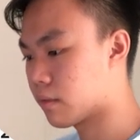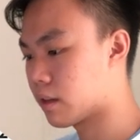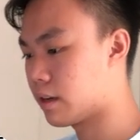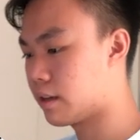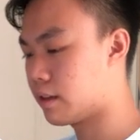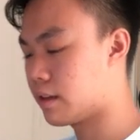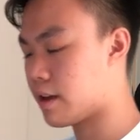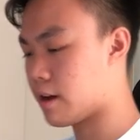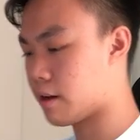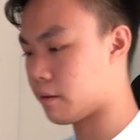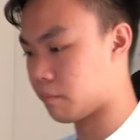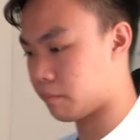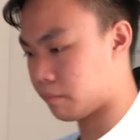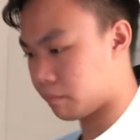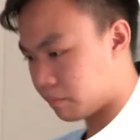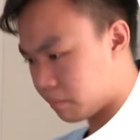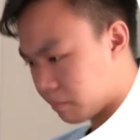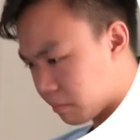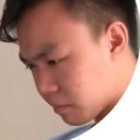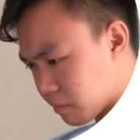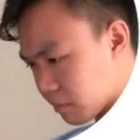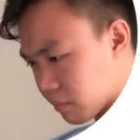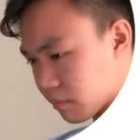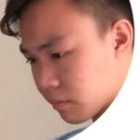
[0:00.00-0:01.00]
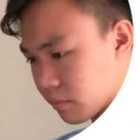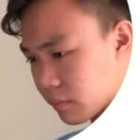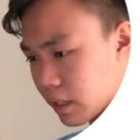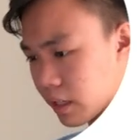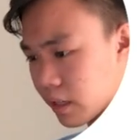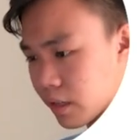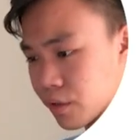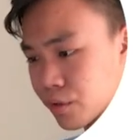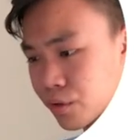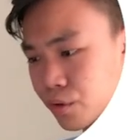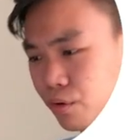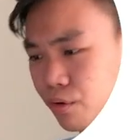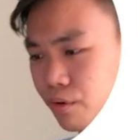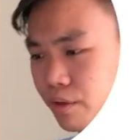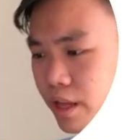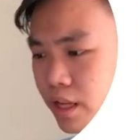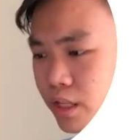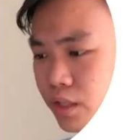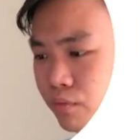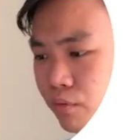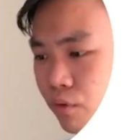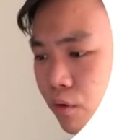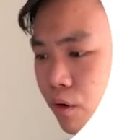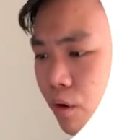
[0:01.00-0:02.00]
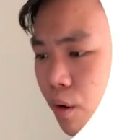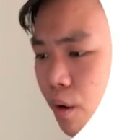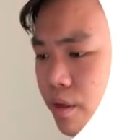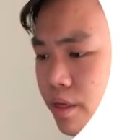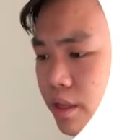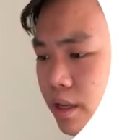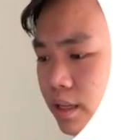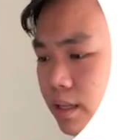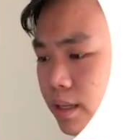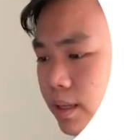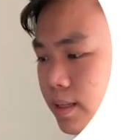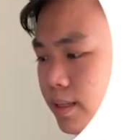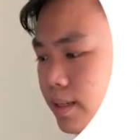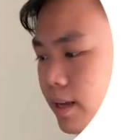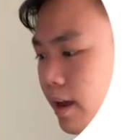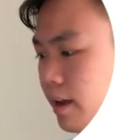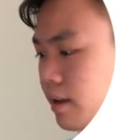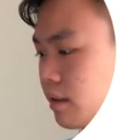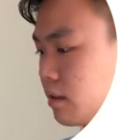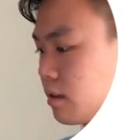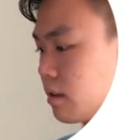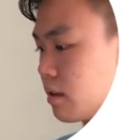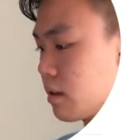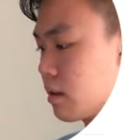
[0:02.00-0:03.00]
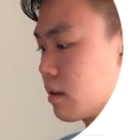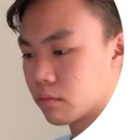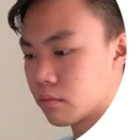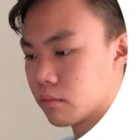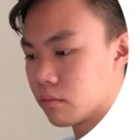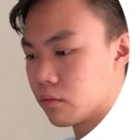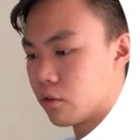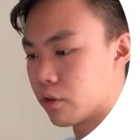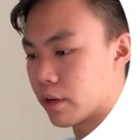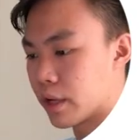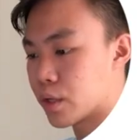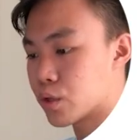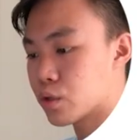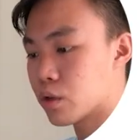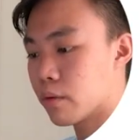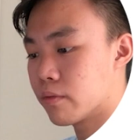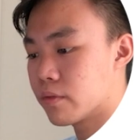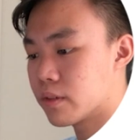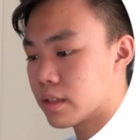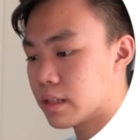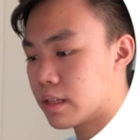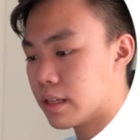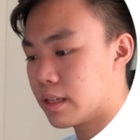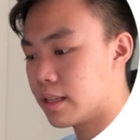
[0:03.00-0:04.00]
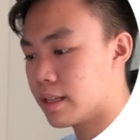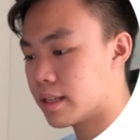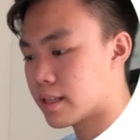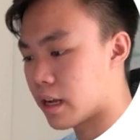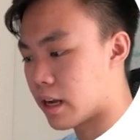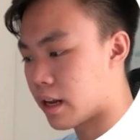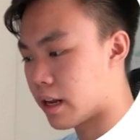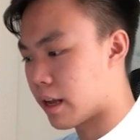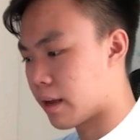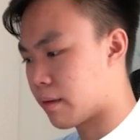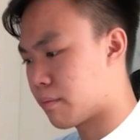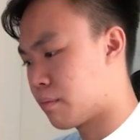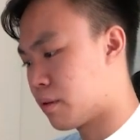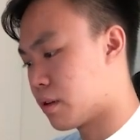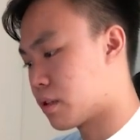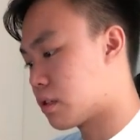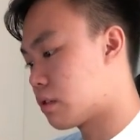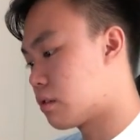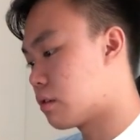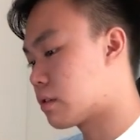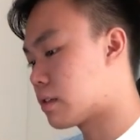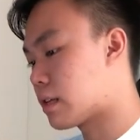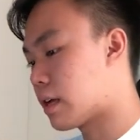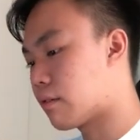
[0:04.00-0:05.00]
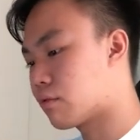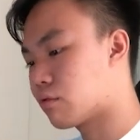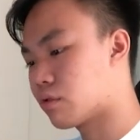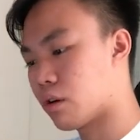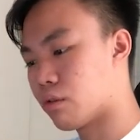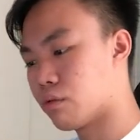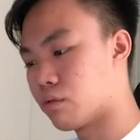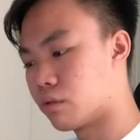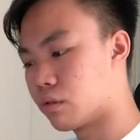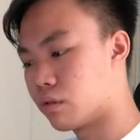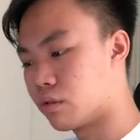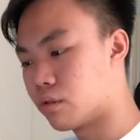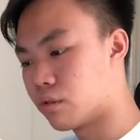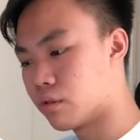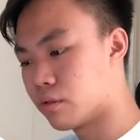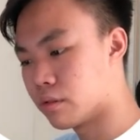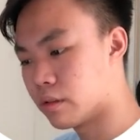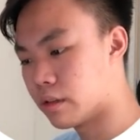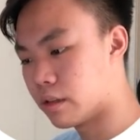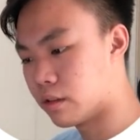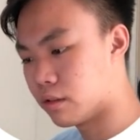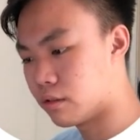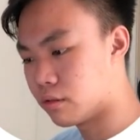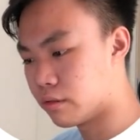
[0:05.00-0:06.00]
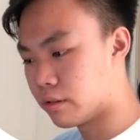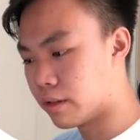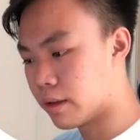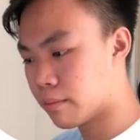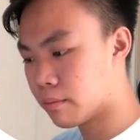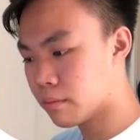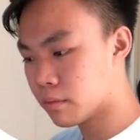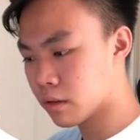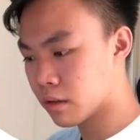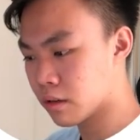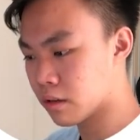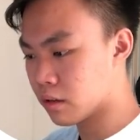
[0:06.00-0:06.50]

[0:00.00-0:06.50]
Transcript: And yeah, so that's for the design. Okay, so obviously these are like personal stuff, so I won't go into them.